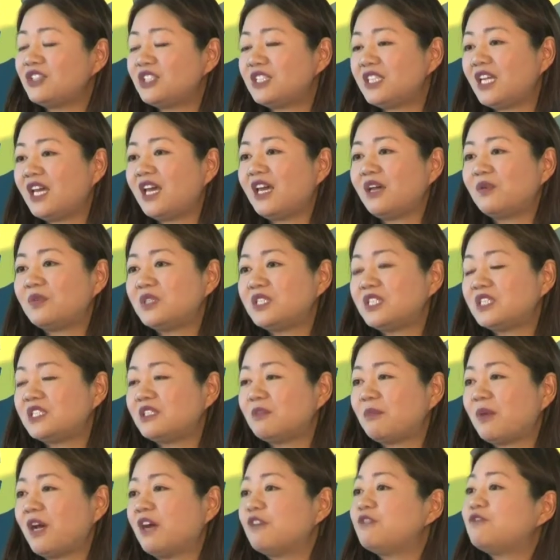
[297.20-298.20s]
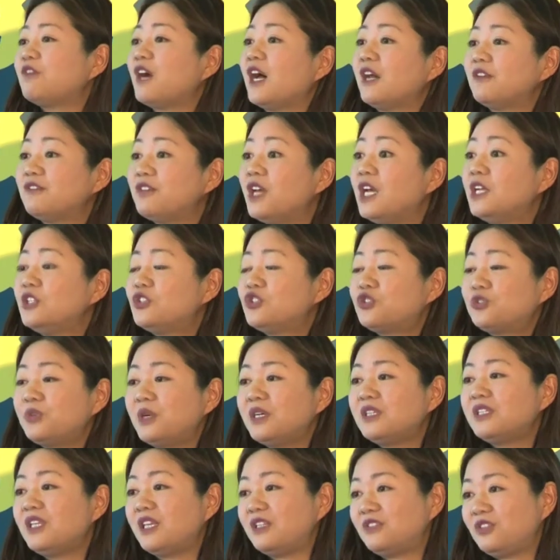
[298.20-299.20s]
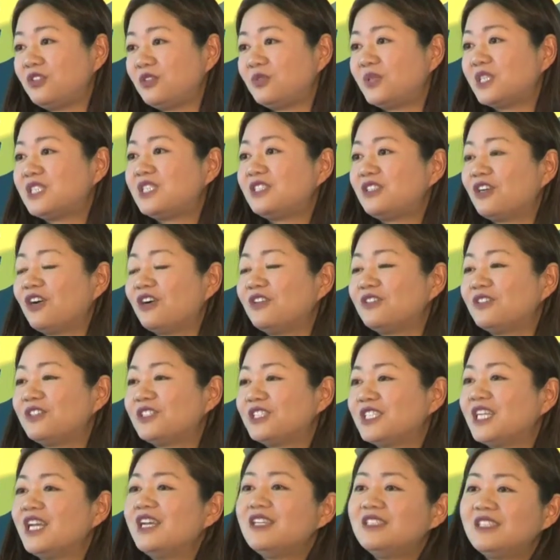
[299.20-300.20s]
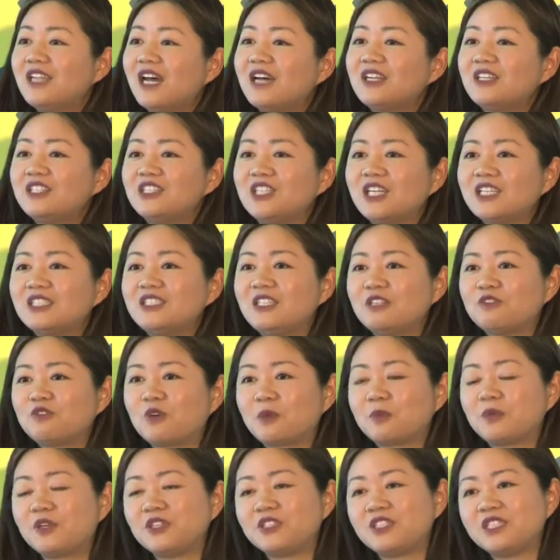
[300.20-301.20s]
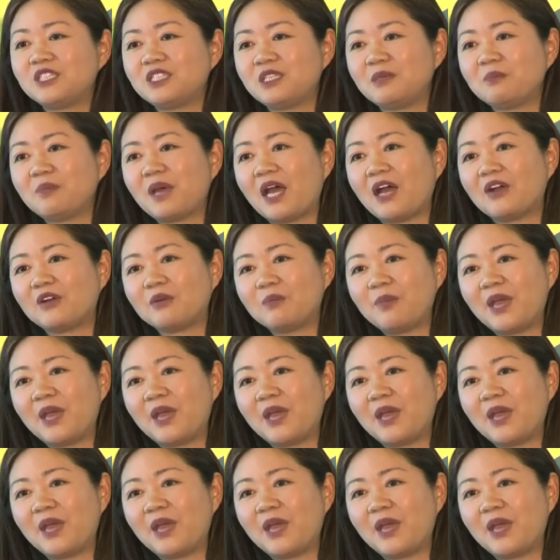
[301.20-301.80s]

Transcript: today, which is about $5 trillion U.S. dollars, not adjusted for purchasing power